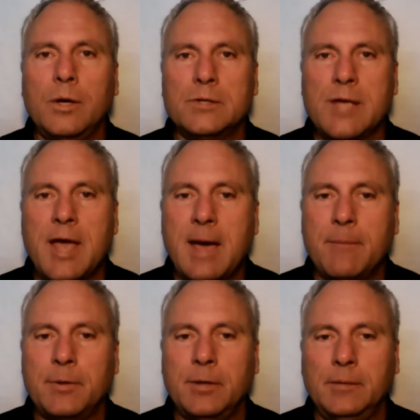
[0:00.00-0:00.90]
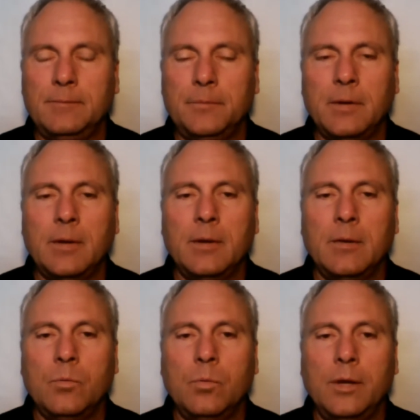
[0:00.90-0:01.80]
is happening
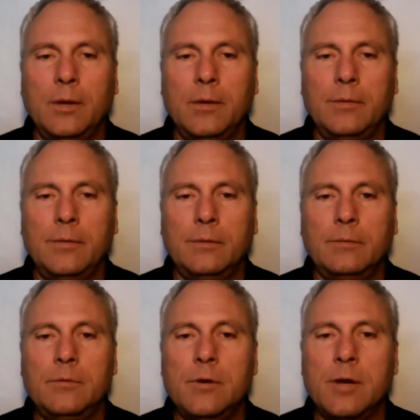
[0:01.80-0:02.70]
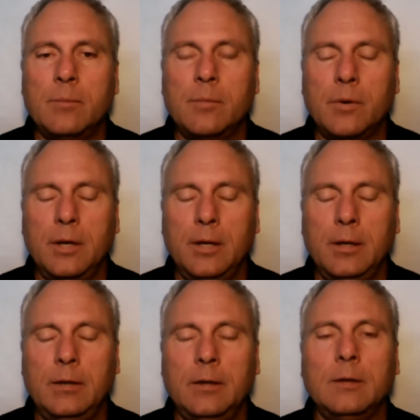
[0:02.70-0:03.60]
with
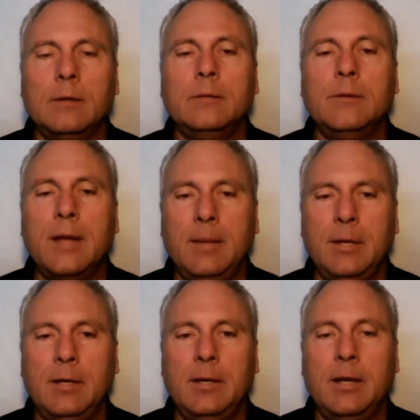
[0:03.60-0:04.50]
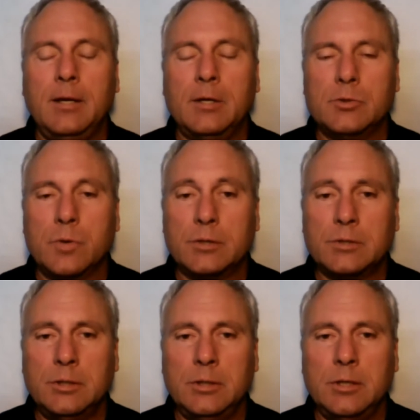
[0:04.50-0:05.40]
numbering, naming, and
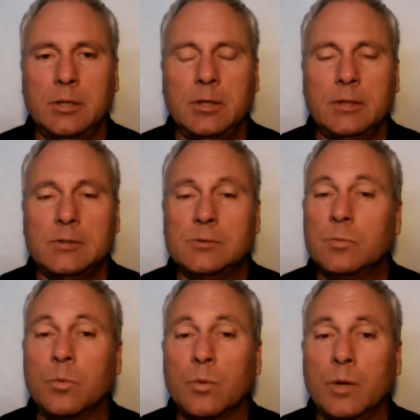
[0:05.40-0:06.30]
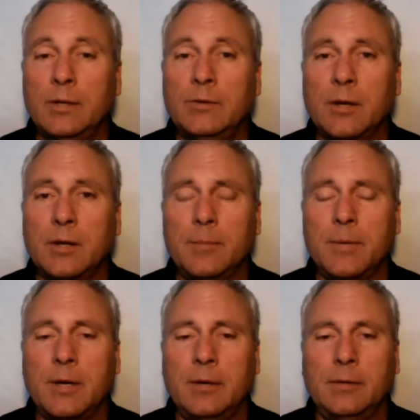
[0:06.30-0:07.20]
addressing. Is we're really talking
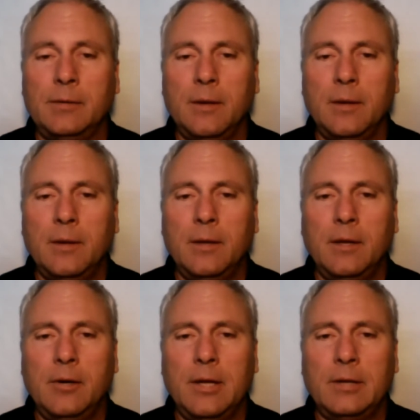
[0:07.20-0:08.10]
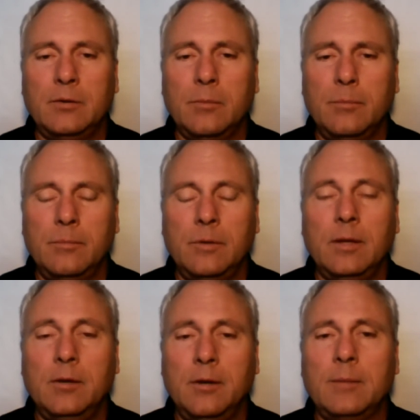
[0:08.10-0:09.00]
about
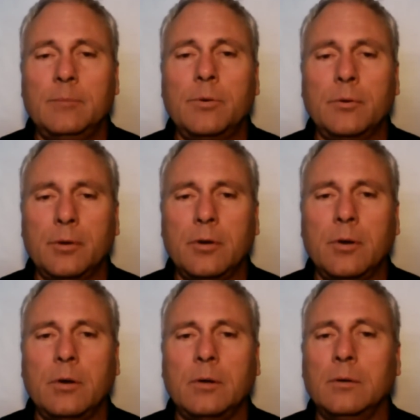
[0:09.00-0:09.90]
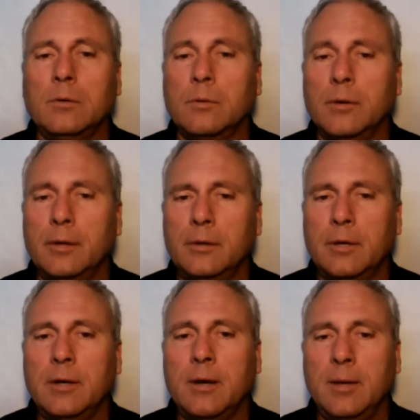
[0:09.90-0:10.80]
internet protocol or
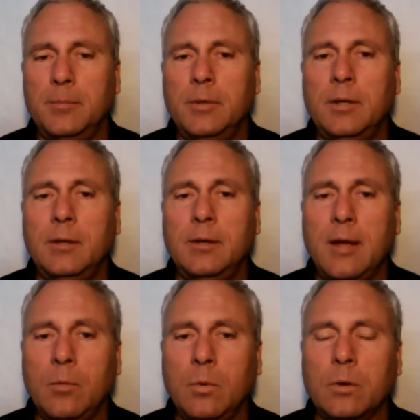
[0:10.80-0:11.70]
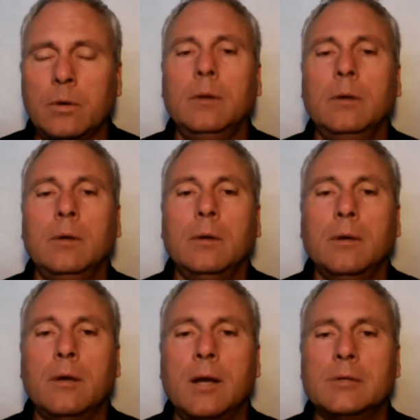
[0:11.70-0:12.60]
internet IP network
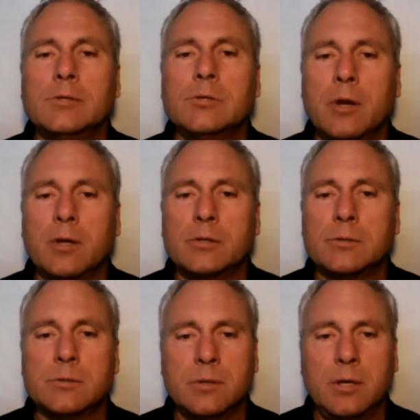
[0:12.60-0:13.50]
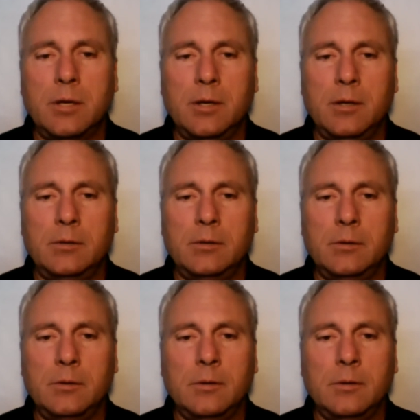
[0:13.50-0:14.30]
constructs, and